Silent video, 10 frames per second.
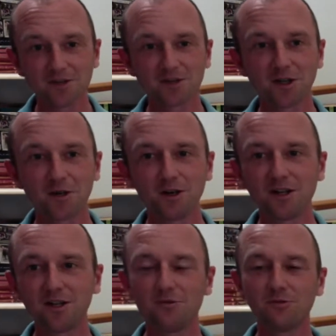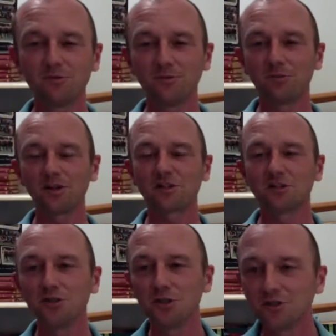So the pressure's
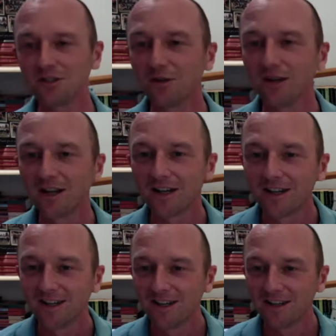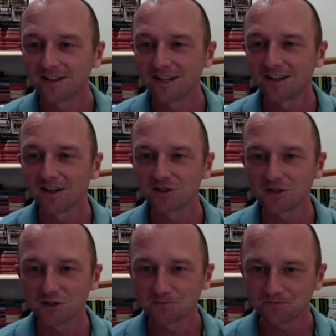on you to get the
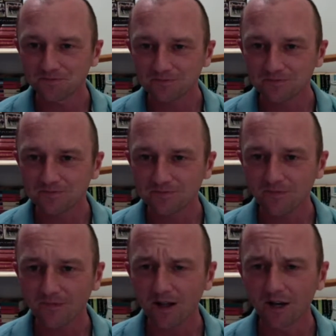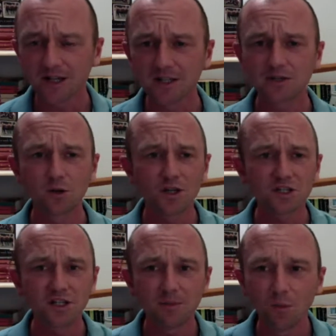answers. Okay,
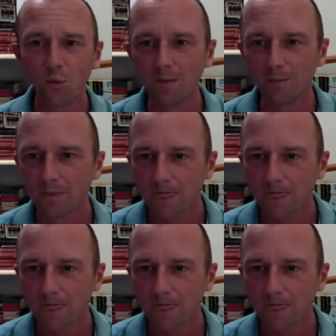question number 1.